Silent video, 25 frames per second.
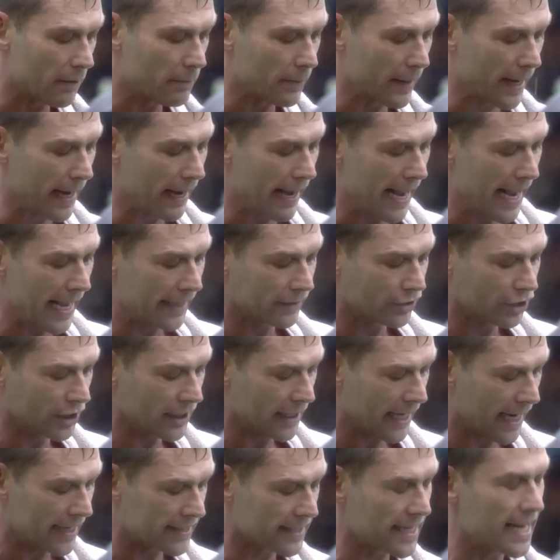about. Angie
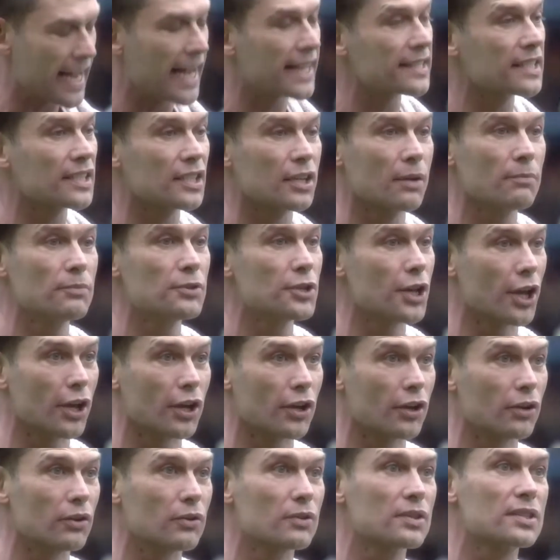has had some
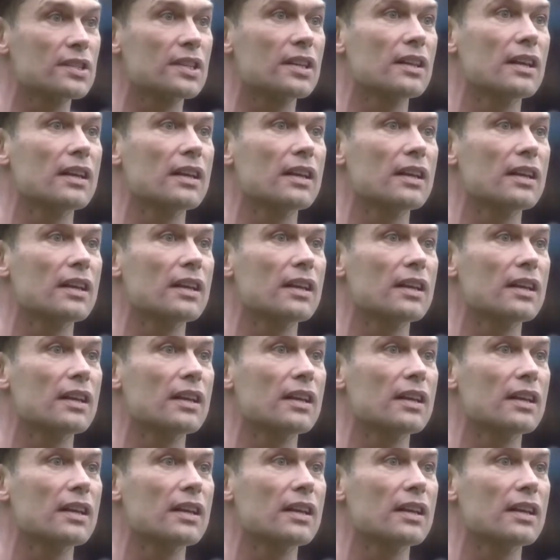news.